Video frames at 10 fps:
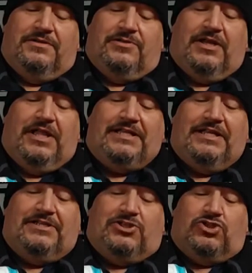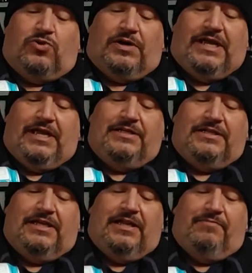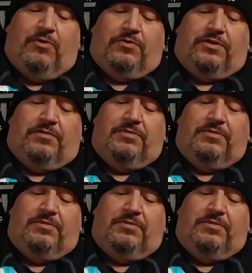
So I like that it's a short can because I can have both of them.